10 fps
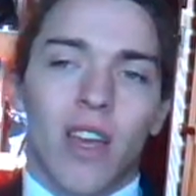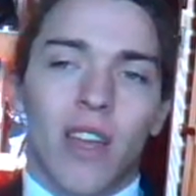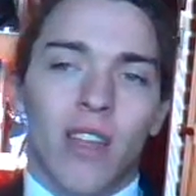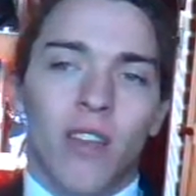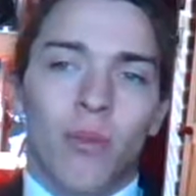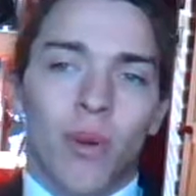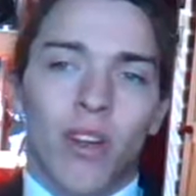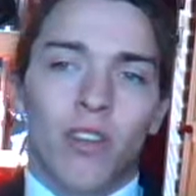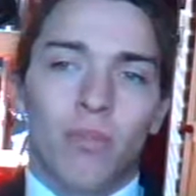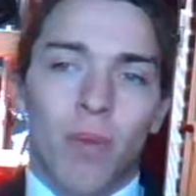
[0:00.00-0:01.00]
and it
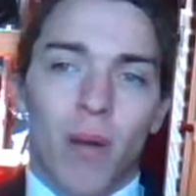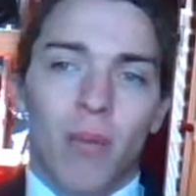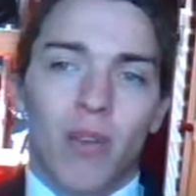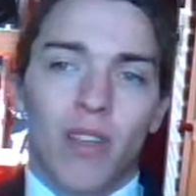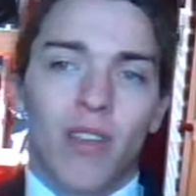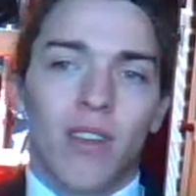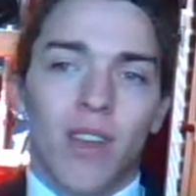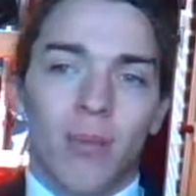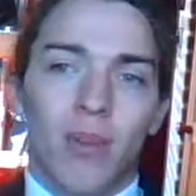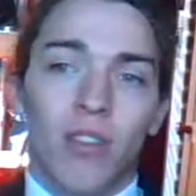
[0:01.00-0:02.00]
was probably the
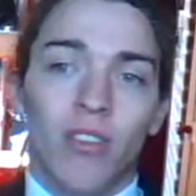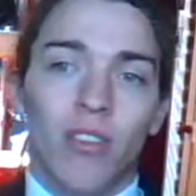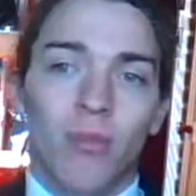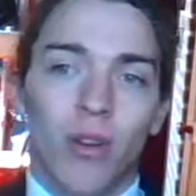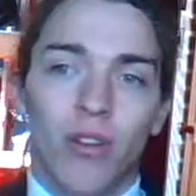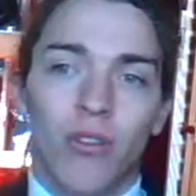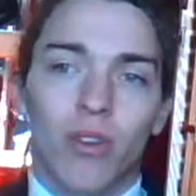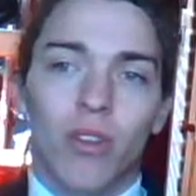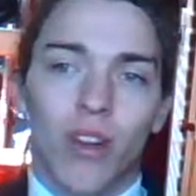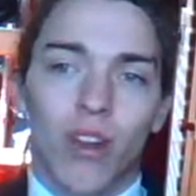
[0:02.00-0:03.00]
dumbest, most
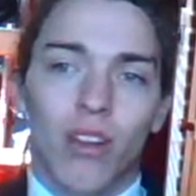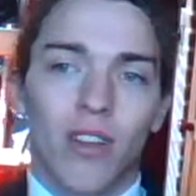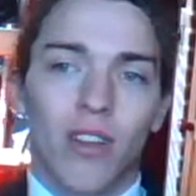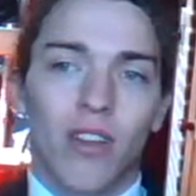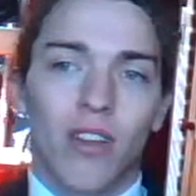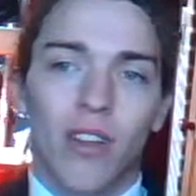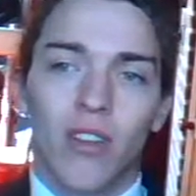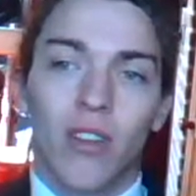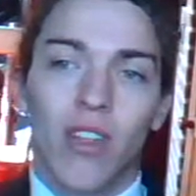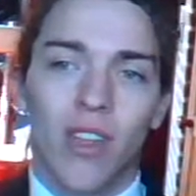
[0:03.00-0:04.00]
retarded
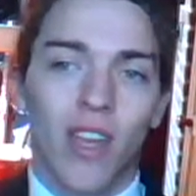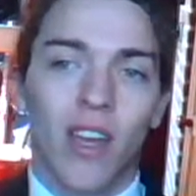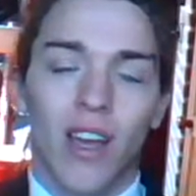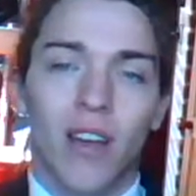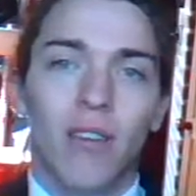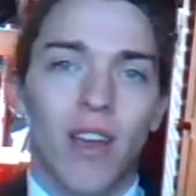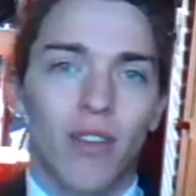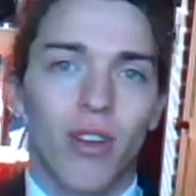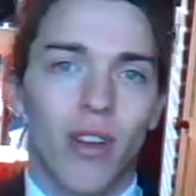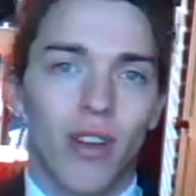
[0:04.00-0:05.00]
thing I have
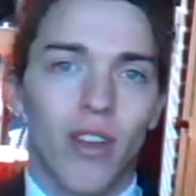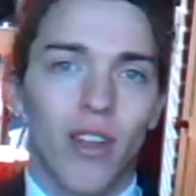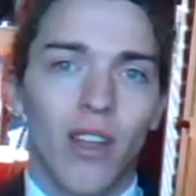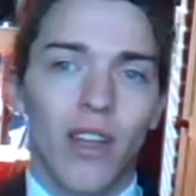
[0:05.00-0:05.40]
ever heard.